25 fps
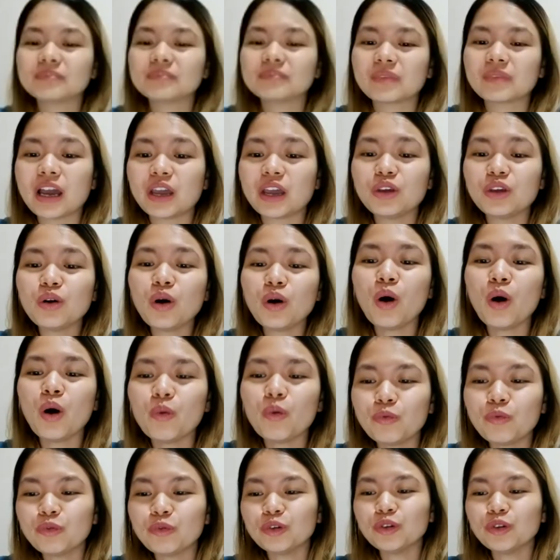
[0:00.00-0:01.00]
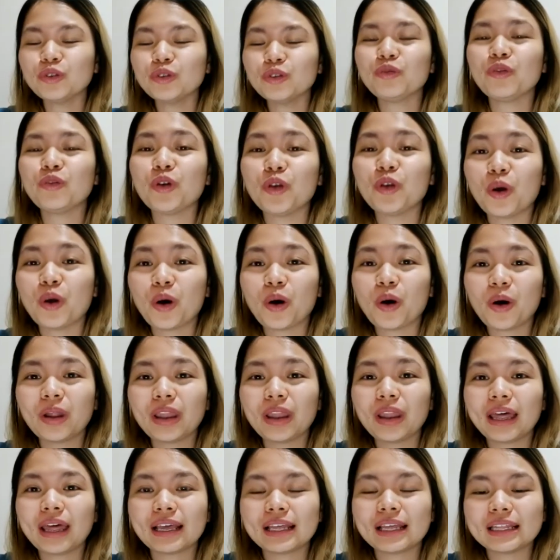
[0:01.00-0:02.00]
Are you hopeful for your,
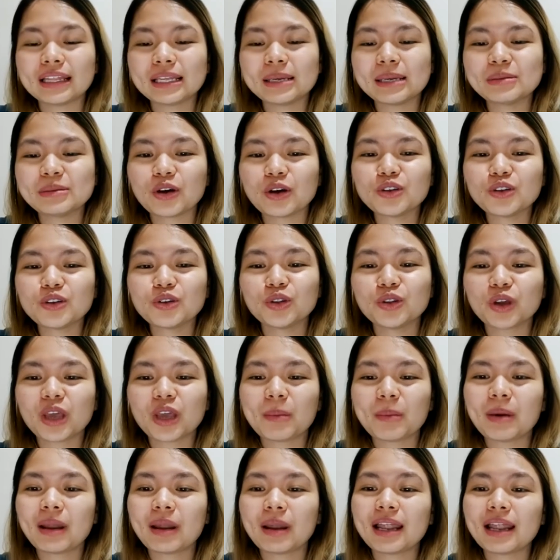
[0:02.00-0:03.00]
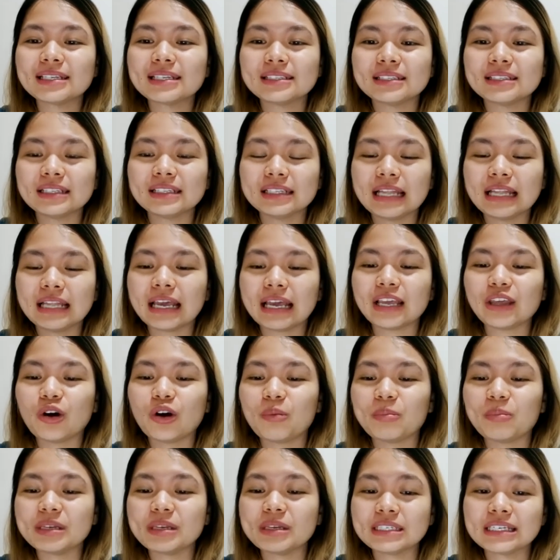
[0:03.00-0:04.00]
like, in terms of, because you're talking about last, like, your
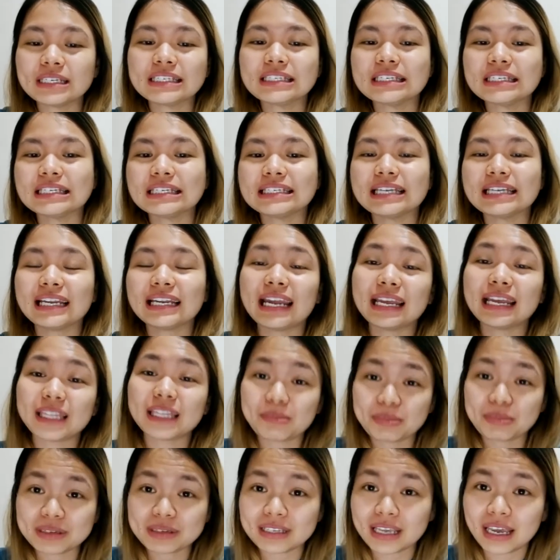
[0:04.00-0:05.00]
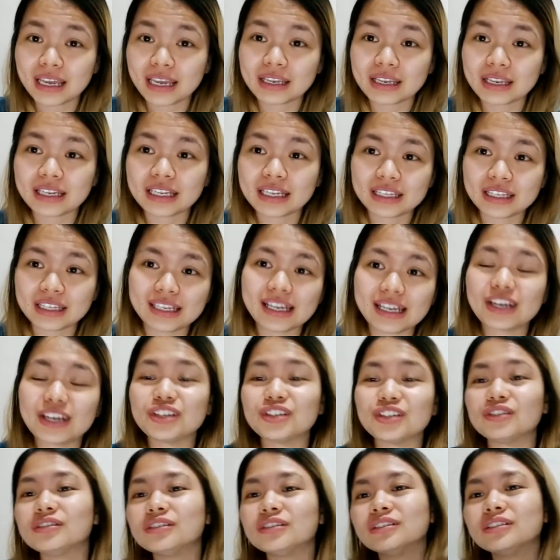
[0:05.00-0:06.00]
business is like 90%
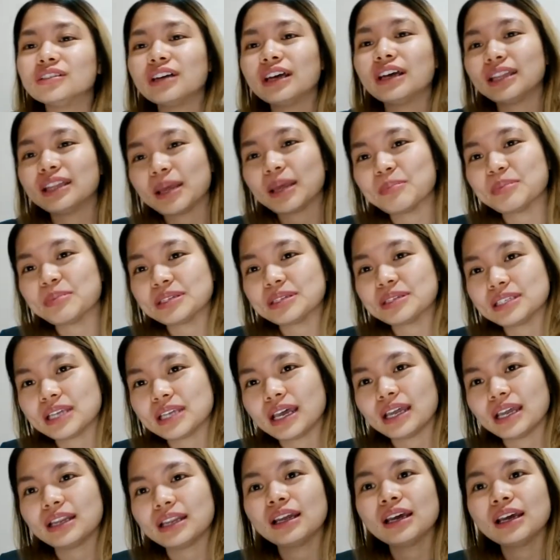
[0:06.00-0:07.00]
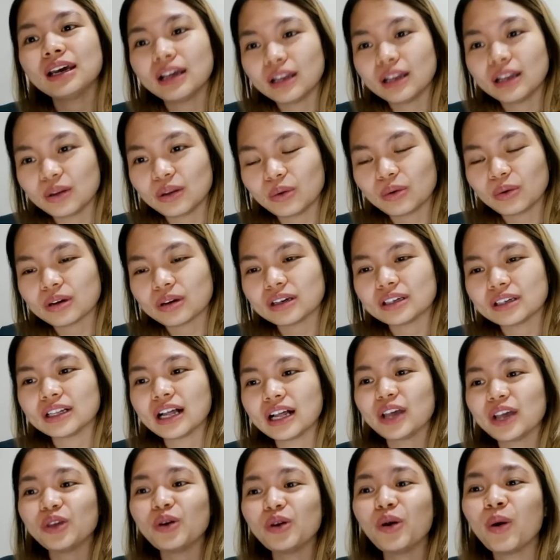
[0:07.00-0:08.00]
international and 10% local.
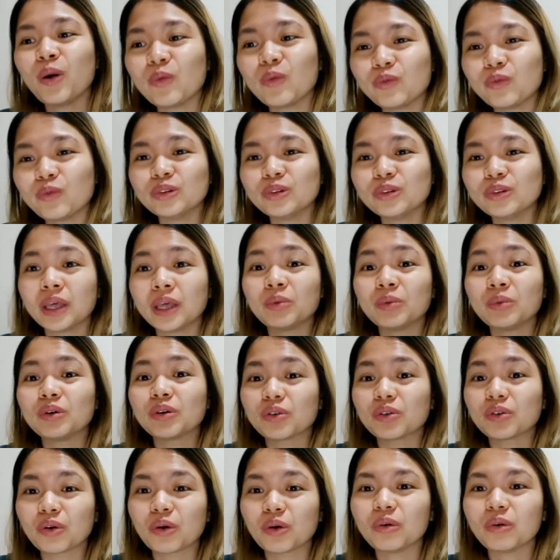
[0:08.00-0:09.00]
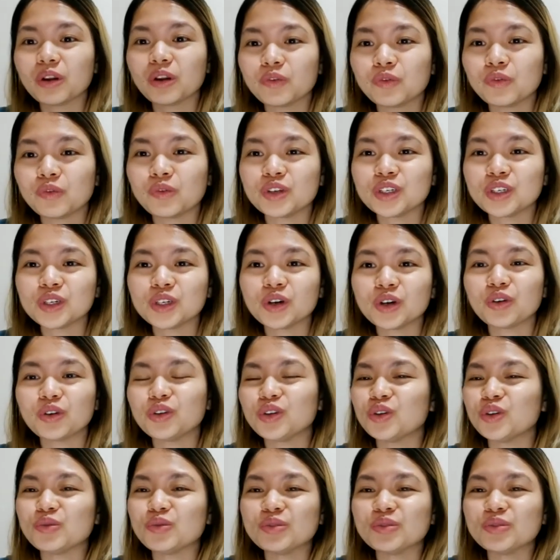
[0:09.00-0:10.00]
Are you hopeful that it will grow in the future, or do
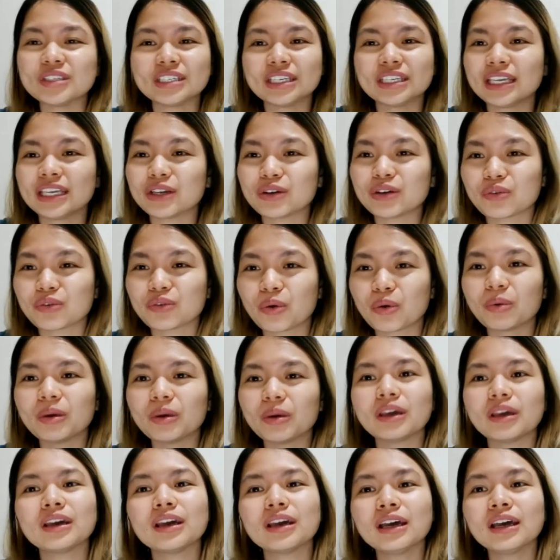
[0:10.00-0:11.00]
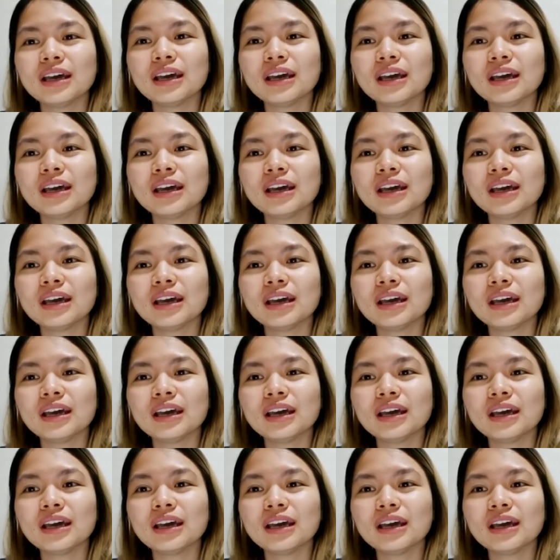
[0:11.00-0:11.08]
you see it growing